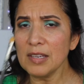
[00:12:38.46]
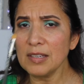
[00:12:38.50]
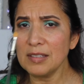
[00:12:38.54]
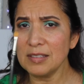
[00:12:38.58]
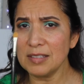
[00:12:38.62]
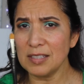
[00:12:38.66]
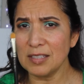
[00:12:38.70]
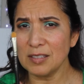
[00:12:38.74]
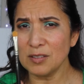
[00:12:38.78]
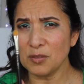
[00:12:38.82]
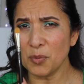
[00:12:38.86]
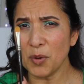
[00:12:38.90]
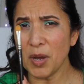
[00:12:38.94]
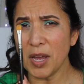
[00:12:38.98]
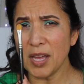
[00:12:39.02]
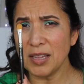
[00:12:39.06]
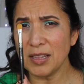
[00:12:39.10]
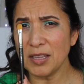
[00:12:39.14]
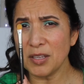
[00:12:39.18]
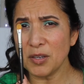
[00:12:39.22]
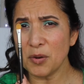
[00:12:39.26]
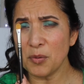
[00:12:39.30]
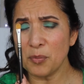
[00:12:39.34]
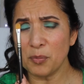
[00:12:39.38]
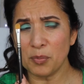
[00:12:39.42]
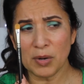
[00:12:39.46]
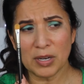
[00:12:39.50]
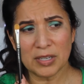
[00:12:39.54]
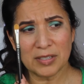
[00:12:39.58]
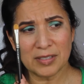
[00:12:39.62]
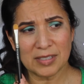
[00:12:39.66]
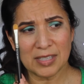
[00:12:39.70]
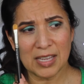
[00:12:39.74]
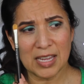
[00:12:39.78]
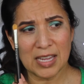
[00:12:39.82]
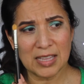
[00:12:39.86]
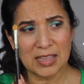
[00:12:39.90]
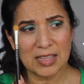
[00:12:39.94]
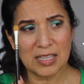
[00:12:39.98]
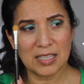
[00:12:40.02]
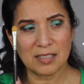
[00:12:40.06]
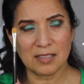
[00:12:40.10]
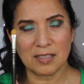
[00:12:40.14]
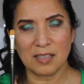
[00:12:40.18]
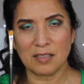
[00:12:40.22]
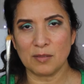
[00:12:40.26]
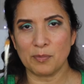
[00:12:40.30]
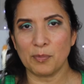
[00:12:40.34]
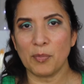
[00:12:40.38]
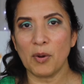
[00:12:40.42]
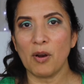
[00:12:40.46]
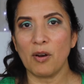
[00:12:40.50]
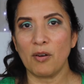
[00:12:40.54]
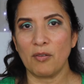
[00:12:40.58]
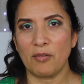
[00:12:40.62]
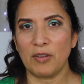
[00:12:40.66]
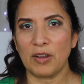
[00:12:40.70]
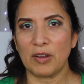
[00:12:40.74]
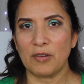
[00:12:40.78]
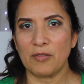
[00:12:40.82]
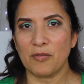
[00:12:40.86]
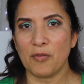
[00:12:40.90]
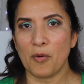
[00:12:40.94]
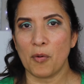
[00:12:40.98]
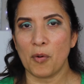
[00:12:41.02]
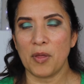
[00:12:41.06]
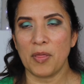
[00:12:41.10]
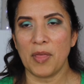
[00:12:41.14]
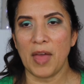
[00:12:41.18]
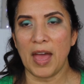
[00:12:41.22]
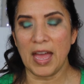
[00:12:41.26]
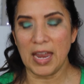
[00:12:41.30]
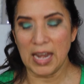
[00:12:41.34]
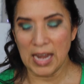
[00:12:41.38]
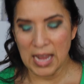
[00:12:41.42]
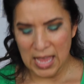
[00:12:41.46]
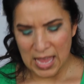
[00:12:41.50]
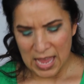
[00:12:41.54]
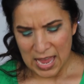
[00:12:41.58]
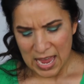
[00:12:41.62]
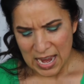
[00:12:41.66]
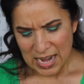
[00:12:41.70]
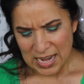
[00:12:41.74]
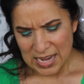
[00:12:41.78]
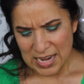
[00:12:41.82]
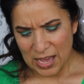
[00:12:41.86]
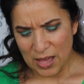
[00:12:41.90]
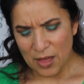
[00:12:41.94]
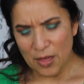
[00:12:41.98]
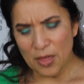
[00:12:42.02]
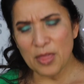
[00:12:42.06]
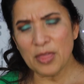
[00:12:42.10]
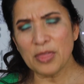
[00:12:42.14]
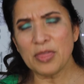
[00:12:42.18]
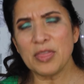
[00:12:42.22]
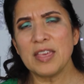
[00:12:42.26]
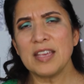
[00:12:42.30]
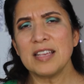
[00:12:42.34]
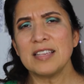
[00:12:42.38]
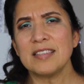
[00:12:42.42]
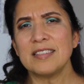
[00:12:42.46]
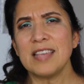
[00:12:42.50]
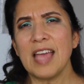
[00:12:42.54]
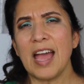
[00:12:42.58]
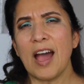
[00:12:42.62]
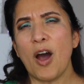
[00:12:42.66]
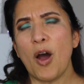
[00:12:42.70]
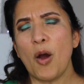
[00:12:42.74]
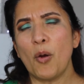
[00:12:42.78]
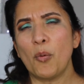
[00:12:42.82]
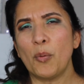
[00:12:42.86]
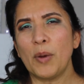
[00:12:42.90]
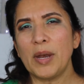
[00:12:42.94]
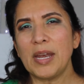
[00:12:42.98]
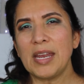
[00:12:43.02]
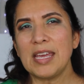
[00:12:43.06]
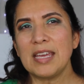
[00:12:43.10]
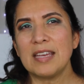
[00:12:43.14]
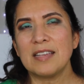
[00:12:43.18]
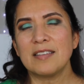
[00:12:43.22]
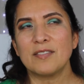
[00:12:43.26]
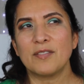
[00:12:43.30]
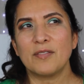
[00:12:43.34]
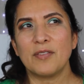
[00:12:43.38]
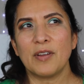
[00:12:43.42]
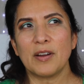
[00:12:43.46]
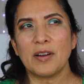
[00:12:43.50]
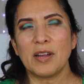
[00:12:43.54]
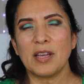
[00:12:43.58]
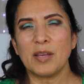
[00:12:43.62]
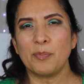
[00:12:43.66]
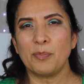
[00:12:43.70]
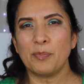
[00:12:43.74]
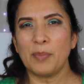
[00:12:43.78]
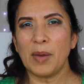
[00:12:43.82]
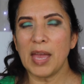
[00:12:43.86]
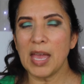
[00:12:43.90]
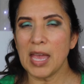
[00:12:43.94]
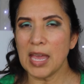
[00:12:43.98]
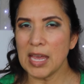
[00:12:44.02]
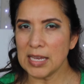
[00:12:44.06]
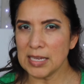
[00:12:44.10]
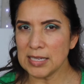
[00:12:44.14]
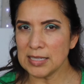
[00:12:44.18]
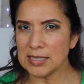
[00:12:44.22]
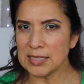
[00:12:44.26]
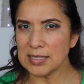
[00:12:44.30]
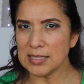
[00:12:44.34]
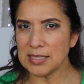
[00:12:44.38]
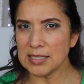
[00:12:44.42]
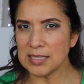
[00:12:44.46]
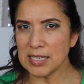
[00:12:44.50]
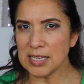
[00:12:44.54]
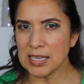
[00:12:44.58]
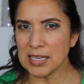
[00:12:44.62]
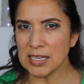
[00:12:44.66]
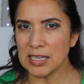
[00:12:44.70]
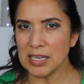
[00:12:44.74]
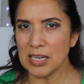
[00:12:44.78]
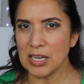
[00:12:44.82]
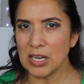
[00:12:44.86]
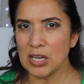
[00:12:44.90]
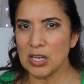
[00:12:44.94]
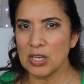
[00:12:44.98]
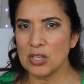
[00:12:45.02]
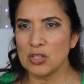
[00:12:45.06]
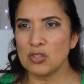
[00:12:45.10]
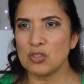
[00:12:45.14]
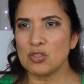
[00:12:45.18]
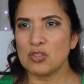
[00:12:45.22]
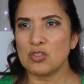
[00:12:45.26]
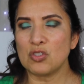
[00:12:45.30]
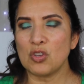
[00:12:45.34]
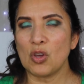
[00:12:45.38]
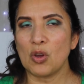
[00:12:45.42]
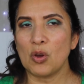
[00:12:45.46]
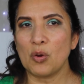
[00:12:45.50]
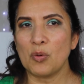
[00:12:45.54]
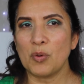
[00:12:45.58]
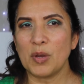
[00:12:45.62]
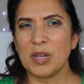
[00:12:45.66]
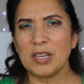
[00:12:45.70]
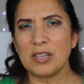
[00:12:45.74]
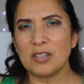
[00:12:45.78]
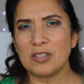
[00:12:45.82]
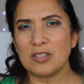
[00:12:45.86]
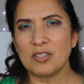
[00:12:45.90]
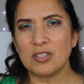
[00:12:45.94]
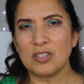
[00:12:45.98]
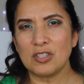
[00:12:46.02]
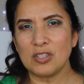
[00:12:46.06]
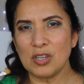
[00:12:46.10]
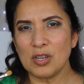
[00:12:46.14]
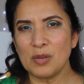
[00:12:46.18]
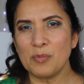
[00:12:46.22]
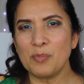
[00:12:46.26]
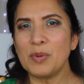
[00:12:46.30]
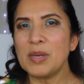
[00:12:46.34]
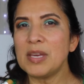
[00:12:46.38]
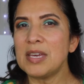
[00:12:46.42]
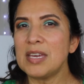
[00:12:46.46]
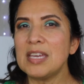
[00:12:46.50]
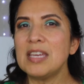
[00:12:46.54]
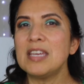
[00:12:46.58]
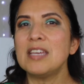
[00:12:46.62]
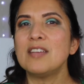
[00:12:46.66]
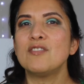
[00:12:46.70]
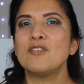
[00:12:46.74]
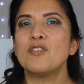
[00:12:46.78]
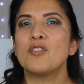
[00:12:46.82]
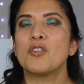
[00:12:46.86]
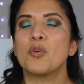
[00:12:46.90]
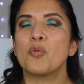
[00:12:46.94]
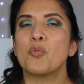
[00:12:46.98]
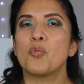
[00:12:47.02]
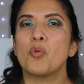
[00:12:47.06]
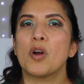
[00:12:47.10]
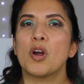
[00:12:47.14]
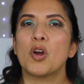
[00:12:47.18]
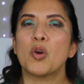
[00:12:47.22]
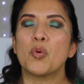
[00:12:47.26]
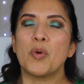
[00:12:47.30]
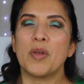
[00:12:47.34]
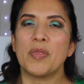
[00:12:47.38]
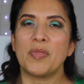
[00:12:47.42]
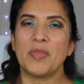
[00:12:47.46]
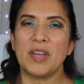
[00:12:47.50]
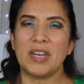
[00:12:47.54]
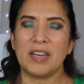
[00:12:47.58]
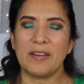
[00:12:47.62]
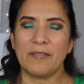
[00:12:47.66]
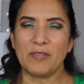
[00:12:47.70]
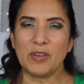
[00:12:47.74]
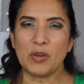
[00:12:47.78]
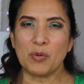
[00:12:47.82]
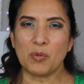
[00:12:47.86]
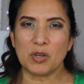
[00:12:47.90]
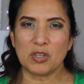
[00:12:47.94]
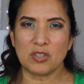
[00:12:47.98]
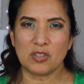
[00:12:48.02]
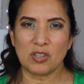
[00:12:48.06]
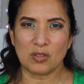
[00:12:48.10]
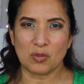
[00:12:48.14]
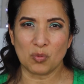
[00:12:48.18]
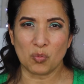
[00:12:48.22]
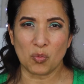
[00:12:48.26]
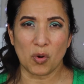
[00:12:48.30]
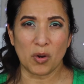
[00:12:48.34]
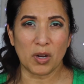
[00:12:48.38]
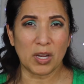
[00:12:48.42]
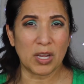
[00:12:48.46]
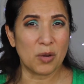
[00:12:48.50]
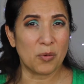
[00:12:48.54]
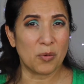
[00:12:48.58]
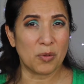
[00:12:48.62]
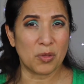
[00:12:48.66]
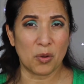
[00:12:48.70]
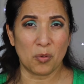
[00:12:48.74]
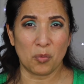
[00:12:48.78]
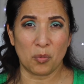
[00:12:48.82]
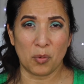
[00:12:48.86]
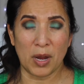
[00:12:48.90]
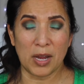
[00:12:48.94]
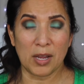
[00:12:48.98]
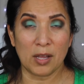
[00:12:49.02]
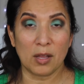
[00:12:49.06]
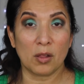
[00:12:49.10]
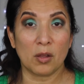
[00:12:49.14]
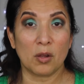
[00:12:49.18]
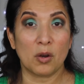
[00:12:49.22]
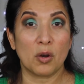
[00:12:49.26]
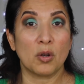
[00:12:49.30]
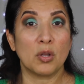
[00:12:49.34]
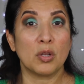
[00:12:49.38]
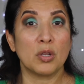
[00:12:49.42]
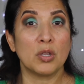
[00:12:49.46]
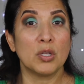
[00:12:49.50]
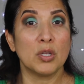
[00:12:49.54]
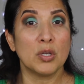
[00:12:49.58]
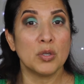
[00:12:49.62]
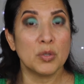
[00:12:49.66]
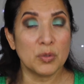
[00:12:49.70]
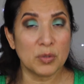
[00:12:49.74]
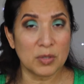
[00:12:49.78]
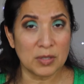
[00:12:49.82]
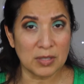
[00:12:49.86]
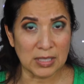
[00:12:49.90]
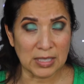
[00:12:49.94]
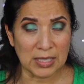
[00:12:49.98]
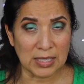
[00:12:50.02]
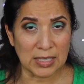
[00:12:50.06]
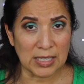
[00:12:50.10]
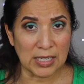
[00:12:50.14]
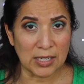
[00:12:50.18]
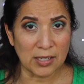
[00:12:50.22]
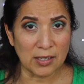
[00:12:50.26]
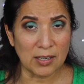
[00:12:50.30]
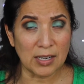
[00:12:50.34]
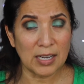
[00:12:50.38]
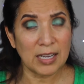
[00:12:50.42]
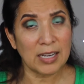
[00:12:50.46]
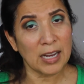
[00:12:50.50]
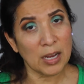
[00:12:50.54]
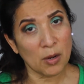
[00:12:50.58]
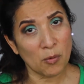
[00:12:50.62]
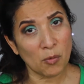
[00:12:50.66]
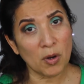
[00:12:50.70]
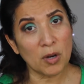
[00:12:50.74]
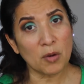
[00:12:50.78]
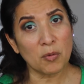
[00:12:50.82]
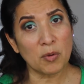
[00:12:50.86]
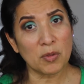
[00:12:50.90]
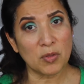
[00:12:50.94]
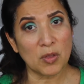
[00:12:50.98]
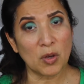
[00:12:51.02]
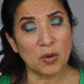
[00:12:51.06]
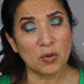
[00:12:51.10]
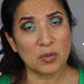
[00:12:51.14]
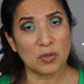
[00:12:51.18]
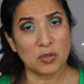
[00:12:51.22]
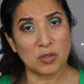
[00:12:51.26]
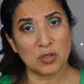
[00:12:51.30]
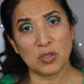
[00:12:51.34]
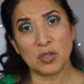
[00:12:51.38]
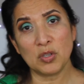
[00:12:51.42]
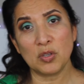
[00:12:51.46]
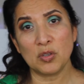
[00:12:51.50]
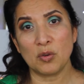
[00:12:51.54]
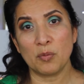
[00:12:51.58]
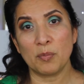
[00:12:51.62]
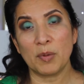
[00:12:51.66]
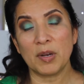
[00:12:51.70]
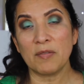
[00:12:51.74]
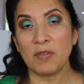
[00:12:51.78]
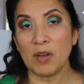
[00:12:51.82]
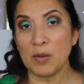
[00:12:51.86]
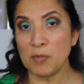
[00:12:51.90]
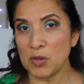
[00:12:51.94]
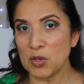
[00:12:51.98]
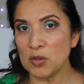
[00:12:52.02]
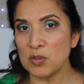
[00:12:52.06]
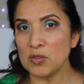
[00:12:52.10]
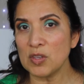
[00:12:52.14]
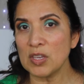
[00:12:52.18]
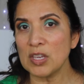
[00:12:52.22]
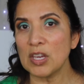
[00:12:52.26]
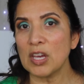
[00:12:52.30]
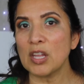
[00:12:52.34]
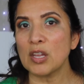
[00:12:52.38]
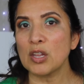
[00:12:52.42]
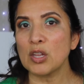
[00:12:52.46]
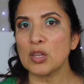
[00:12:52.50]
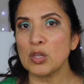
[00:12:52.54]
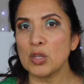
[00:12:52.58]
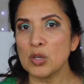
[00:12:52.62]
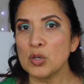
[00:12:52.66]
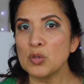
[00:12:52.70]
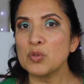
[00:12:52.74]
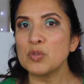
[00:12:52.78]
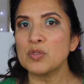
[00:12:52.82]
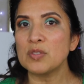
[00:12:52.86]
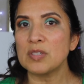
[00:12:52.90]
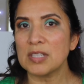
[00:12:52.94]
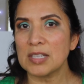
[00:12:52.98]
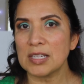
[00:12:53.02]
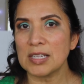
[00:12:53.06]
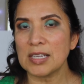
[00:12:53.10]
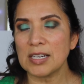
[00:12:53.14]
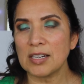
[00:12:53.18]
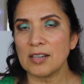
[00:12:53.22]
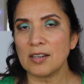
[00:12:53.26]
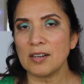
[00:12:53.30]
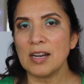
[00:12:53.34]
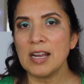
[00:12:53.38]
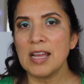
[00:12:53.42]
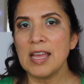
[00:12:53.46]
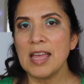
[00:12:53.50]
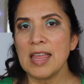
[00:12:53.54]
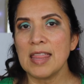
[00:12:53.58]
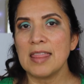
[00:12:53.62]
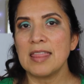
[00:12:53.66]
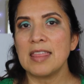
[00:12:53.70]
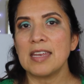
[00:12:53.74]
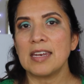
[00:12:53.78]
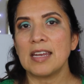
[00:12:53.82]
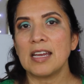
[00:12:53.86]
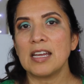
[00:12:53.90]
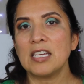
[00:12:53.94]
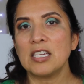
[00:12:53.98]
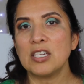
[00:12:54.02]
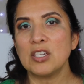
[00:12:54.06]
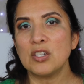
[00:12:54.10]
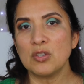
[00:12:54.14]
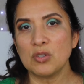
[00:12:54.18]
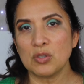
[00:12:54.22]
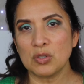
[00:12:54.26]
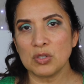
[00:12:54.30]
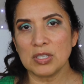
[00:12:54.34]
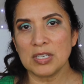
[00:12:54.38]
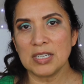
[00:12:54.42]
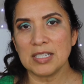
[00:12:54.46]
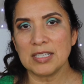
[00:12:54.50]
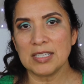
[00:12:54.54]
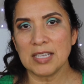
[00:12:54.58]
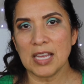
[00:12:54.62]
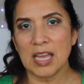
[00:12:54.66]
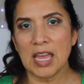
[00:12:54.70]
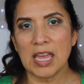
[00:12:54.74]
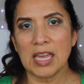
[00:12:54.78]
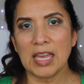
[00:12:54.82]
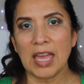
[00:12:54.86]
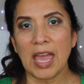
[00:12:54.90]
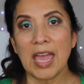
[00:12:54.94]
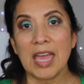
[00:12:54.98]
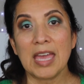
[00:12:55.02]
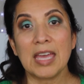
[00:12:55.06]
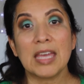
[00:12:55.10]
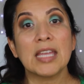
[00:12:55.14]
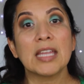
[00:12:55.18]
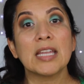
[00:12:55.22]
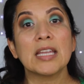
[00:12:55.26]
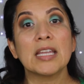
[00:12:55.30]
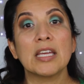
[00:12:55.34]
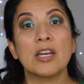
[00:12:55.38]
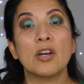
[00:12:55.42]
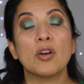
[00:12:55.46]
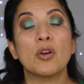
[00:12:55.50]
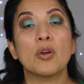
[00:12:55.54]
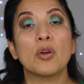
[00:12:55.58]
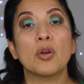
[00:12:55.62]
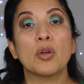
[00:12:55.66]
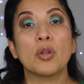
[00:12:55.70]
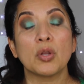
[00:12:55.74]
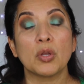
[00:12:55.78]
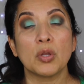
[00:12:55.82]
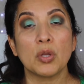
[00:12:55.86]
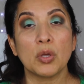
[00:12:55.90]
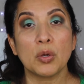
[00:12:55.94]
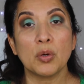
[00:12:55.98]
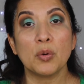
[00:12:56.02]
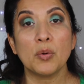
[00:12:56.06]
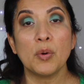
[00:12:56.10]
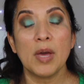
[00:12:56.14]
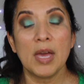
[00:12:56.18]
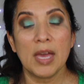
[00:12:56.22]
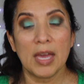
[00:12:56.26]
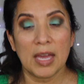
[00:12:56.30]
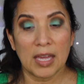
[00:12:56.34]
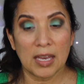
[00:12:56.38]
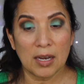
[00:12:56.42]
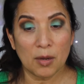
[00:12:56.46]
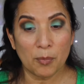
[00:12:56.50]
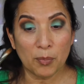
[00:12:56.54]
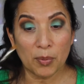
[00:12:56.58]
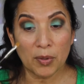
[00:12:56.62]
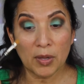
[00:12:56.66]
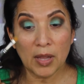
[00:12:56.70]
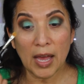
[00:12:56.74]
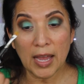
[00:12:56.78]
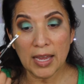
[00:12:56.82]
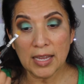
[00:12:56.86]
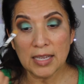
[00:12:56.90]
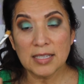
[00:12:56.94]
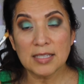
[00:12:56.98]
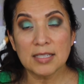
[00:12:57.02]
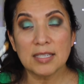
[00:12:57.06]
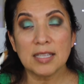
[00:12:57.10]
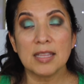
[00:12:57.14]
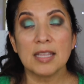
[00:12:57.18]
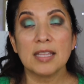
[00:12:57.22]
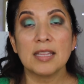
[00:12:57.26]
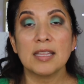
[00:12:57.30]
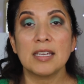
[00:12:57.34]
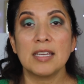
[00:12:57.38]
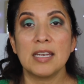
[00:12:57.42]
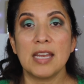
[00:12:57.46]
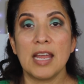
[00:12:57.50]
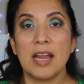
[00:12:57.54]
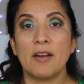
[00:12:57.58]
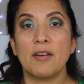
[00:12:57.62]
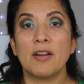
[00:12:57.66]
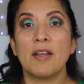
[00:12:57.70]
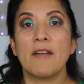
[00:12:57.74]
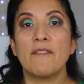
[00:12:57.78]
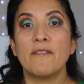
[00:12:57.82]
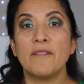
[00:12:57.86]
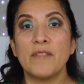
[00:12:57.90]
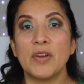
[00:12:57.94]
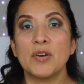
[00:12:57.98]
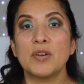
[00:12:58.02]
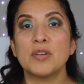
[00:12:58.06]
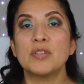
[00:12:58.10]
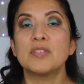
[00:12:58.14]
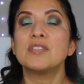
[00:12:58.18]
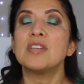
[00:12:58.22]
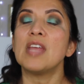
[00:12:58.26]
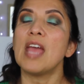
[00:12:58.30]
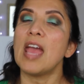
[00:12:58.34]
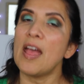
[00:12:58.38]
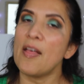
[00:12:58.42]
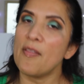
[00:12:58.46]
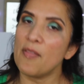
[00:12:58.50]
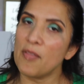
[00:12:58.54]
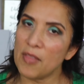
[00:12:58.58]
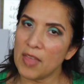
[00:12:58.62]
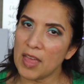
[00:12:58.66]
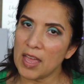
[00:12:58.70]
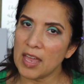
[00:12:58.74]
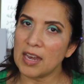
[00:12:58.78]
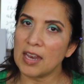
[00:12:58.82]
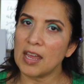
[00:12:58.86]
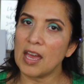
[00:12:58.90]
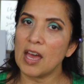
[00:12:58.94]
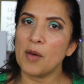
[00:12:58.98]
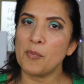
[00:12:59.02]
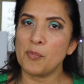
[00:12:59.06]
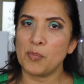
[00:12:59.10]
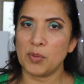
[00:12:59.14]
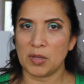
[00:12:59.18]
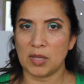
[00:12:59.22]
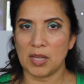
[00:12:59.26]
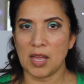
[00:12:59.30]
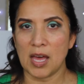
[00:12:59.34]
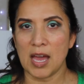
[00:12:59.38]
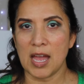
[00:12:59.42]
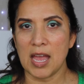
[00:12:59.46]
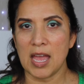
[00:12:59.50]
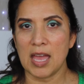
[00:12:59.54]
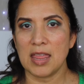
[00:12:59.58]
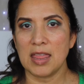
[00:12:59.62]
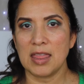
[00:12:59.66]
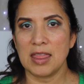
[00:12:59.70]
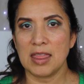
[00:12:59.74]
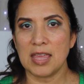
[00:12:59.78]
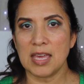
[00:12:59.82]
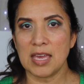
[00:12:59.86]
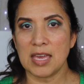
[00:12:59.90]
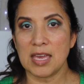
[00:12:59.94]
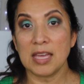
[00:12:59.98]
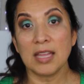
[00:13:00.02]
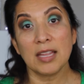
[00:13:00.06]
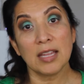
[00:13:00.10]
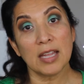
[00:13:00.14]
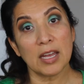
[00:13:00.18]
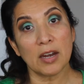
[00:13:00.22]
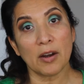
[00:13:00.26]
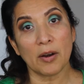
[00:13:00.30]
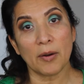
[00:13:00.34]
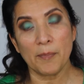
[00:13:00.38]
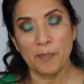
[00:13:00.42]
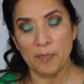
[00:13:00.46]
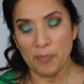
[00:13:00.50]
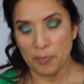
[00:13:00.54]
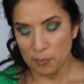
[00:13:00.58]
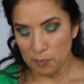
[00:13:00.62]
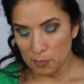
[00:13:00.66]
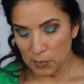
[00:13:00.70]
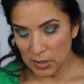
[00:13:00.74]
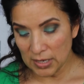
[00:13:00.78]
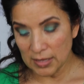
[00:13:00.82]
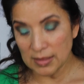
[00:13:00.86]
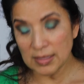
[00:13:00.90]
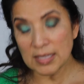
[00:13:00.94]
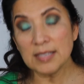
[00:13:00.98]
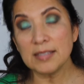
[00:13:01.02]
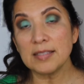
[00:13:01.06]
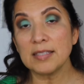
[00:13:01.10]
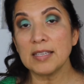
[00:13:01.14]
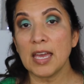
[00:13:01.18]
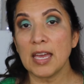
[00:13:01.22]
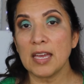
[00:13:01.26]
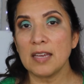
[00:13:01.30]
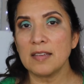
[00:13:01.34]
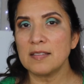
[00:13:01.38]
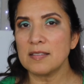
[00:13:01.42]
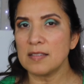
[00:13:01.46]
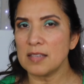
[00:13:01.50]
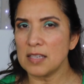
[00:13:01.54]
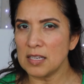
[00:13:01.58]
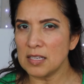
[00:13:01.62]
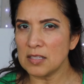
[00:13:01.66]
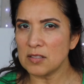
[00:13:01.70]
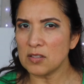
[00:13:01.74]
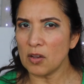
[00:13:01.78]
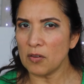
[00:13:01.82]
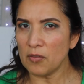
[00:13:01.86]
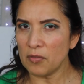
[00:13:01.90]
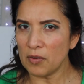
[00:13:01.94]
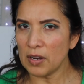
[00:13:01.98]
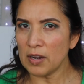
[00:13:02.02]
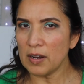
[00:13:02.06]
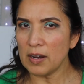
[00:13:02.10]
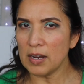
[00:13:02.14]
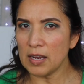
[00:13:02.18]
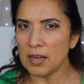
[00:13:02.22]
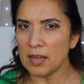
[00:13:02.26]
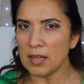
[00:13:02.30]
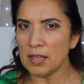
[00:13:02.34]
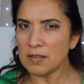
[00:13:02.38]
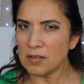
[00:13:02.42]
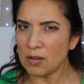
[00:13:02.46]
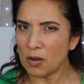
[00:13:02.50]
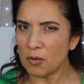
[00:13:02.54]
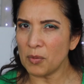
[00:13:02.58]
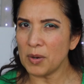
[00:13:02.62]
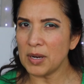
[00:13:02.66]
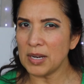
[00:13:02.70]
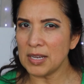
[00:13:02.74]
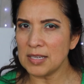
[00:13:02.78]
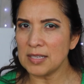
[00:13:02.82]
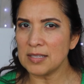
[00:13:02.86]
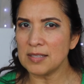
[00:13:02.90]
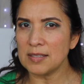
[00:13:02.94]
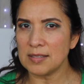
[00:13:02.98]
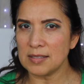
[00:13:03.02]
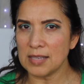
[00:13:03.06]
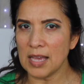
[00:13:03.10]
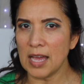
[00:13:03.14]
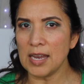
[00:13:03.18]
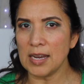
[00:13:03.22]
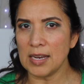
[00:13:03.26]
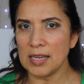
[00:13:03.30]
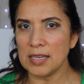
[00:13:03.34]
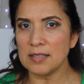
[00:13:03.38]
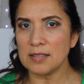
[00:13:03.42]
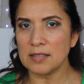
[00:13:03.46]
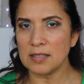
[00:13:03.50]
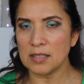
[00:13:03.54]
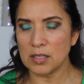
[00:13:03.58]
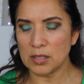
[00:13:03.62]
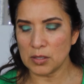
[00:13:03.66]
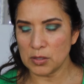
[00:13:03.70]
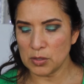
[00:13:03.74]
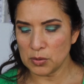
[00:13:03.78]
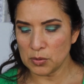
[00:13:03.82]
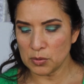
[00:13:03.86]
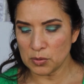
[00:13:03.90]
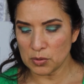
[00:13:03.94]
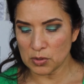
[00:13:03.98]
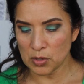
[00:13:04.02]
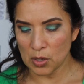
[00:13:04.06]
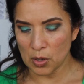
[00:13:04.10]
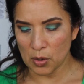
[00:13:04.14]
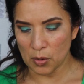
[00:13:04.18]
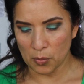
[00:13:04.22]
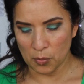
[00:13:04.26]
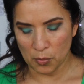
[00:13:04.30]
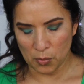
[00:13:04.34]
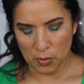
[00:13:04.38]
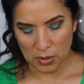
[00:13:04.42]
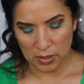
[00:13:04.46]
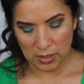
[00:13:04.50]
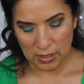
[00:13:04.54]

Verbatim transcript: this is why a little brush like this is perfect for that. Now this already is very pasty, so it should be easier to work with than if you were just working with a regular loose glitter. And I work with those too, but if I'm using a loose glitter, then I usually take a glitter glue and apply it to the lid area first and then apply the glitter. But in this case, it's, all very, it's already set as a glue, so we're